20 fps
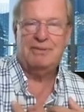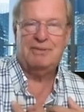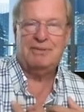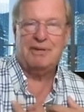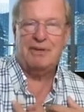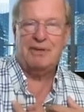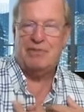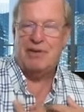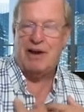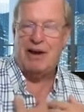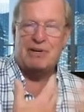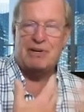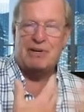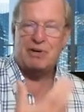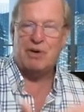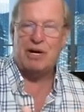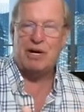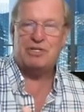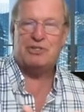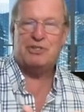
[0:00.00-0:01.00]
if you have any
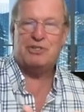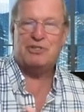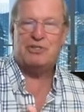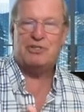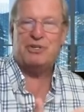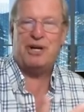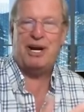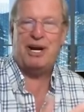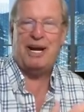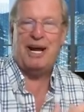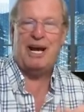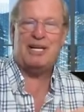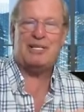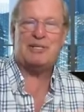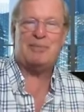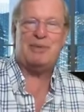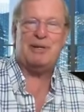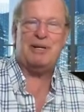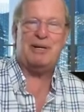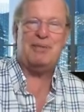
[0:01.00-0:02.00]
questions, you got to
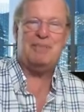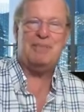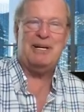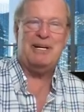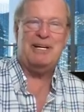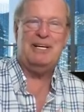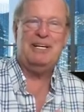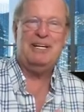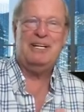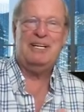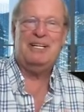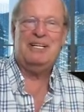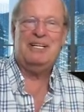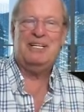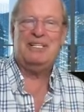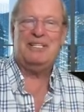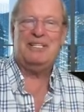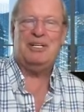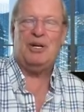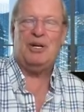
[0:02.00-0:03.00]
ask me. I mean,
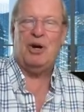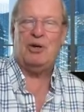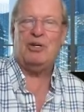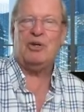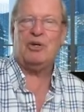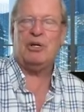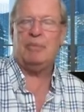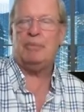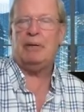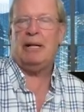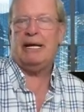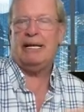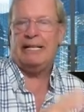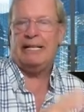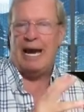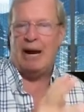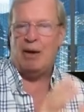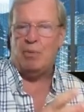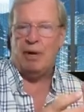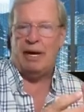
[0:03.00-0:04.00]
you know, you could play
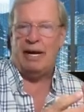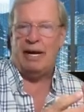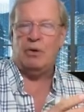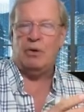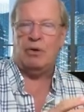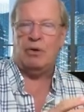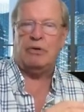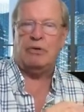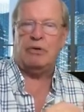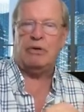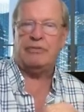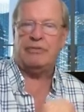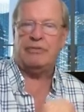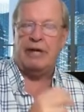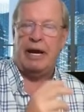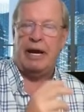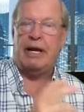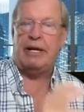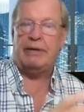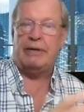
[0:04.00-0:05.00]
that way, or you could
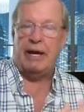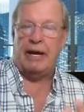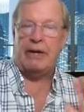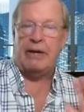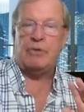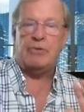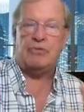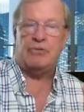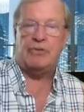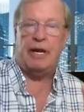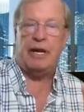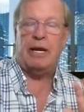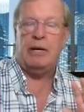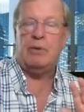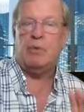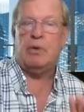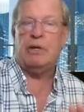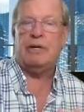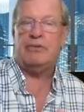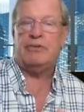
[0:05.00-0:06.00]
say, I, I
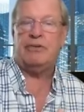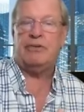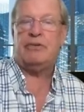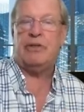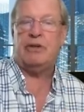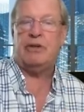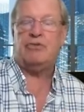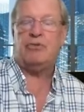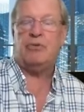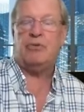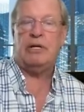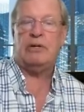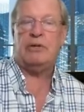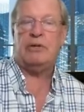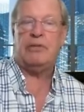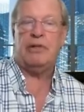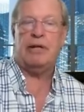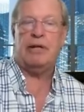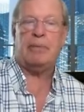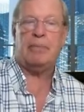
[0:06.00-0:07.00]
understand. What is it that you need
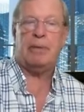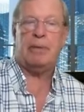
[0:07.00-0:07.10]
to think